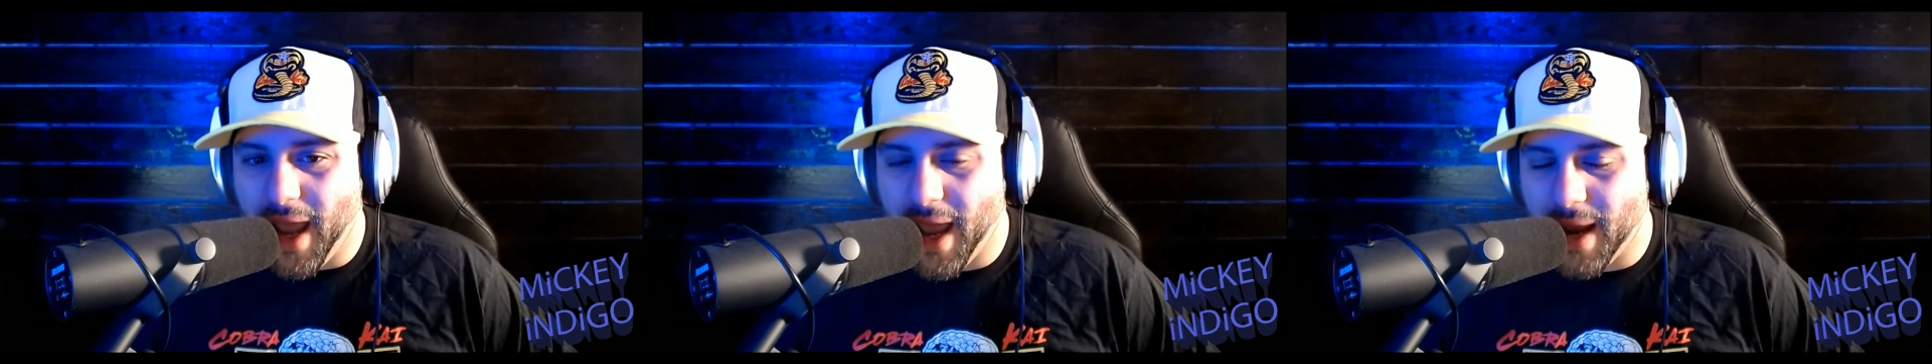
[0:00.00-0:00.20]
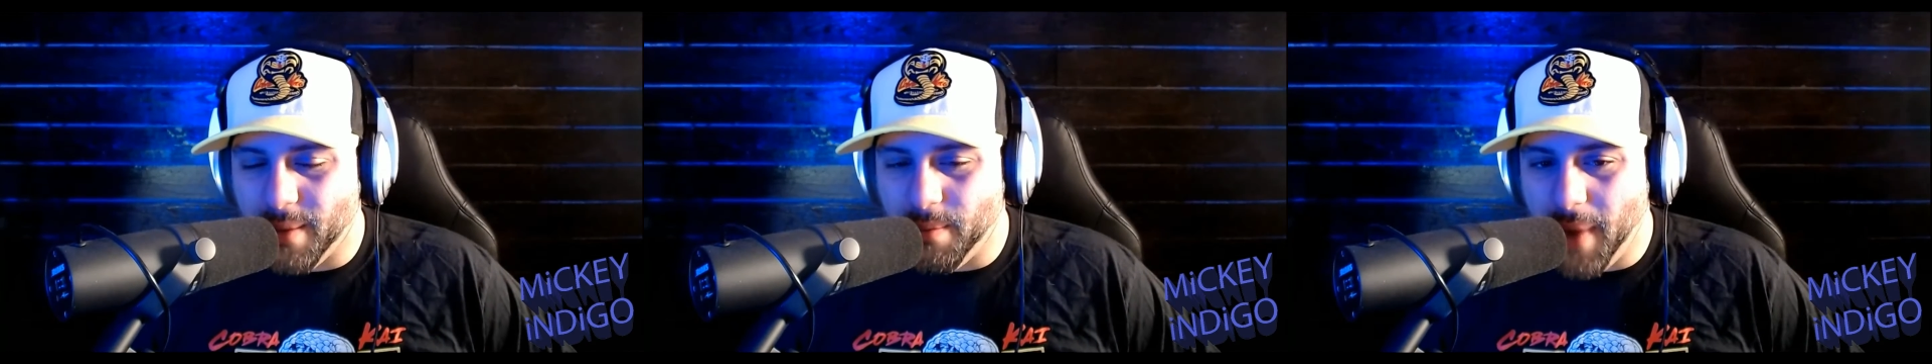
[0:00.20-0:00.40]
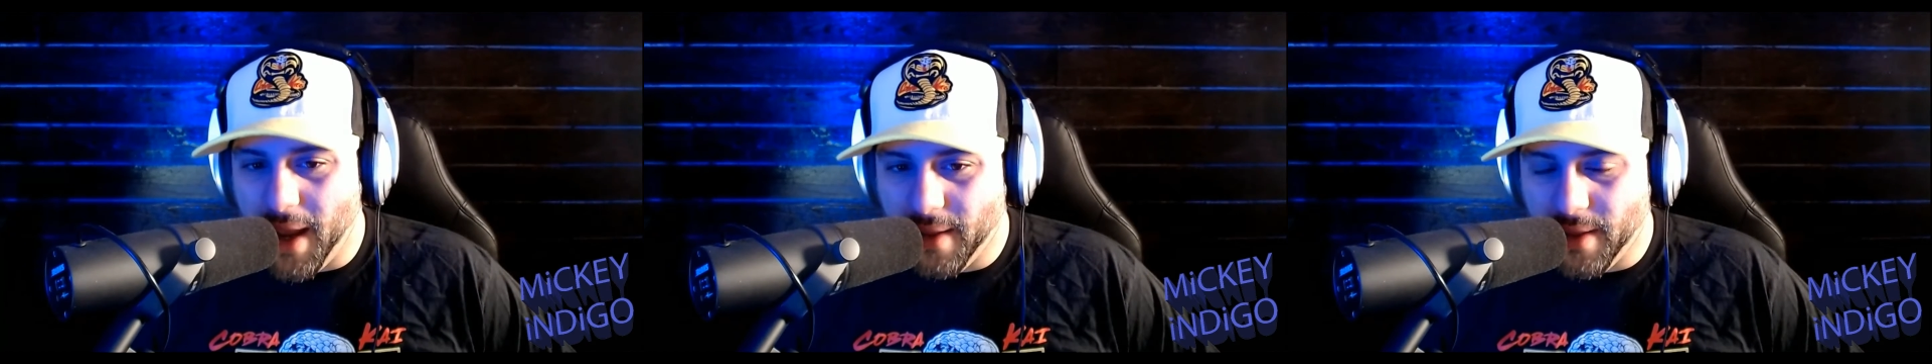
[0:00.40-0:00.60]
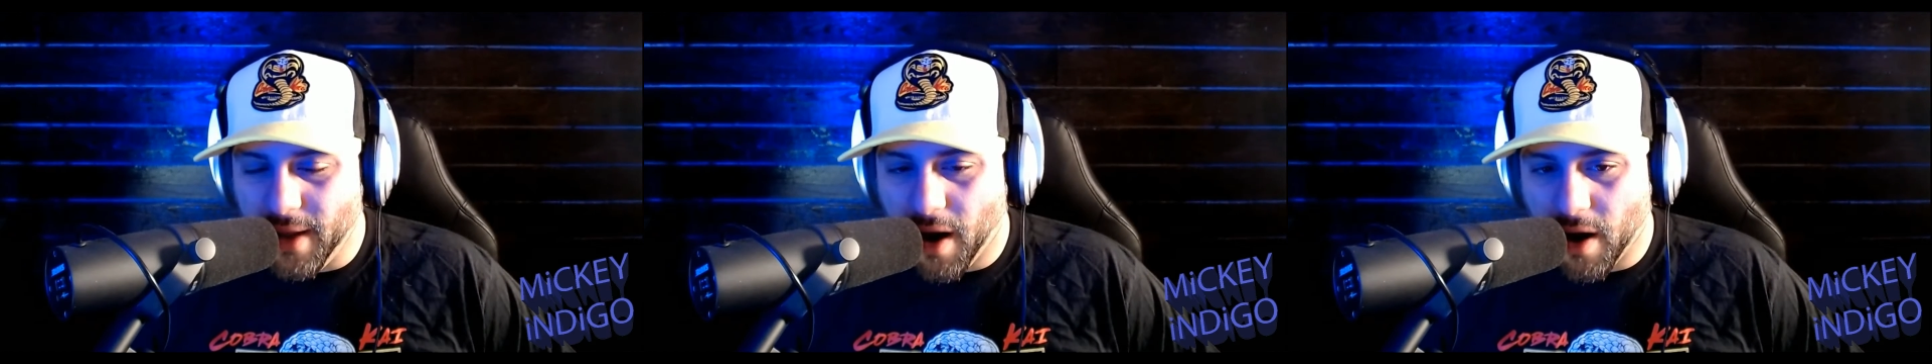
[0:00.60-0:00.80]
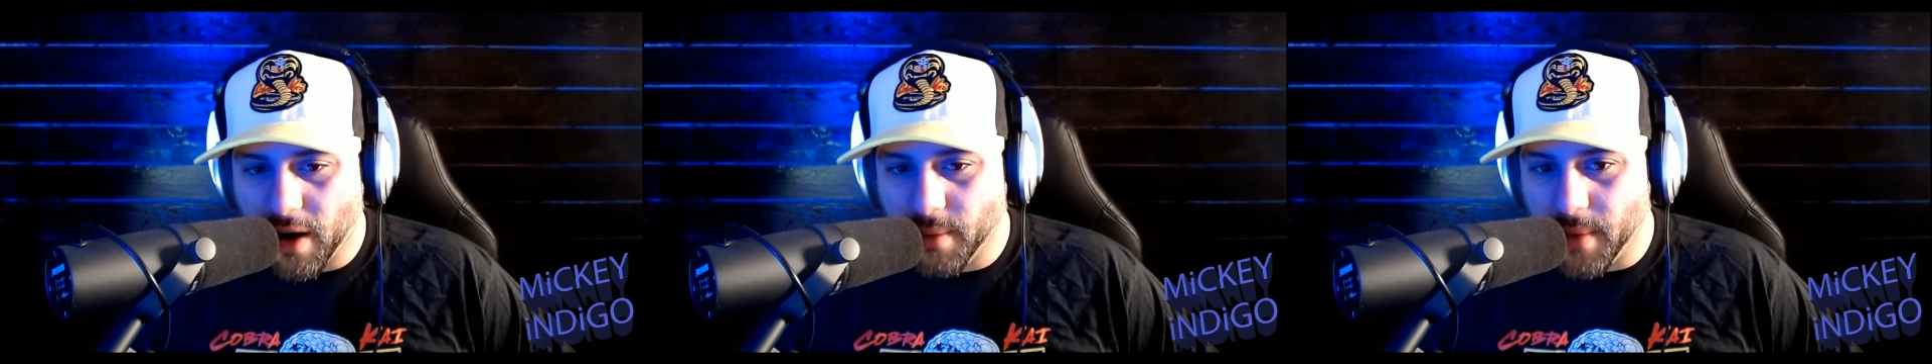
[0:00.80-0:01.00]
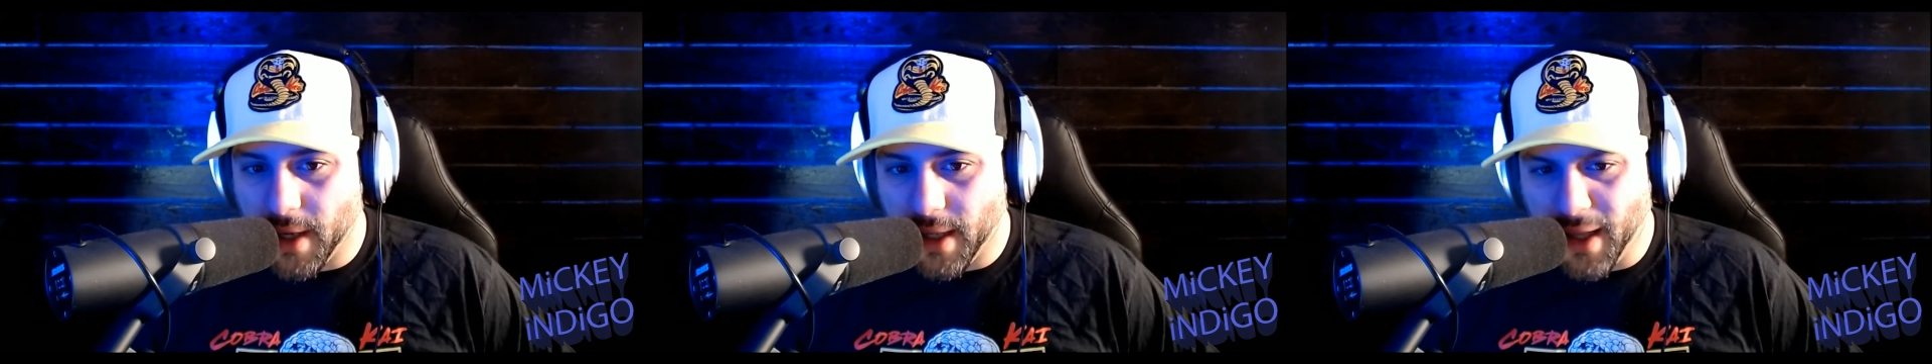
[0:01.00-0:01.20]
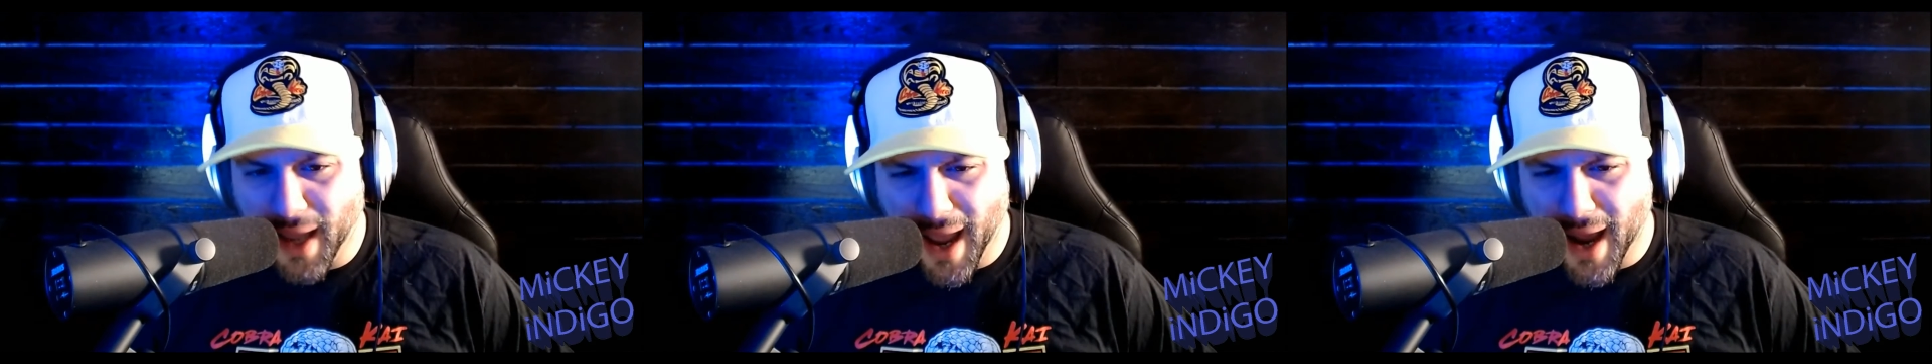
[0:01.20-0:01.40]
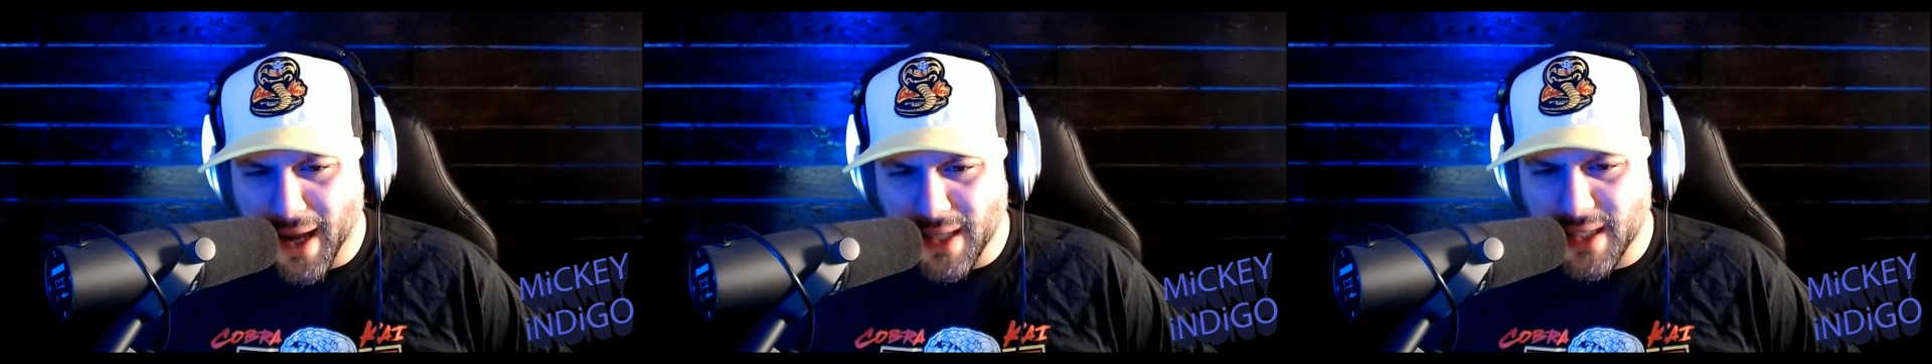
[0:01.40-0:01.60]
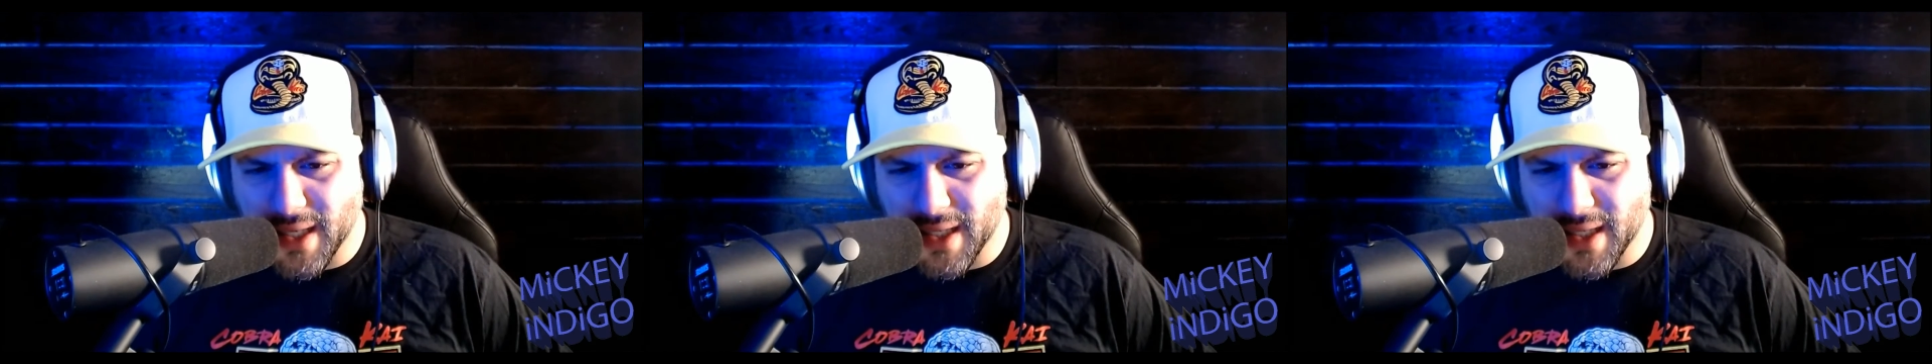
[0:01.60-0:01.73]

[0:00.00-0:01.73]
and make the argument yeah, it's,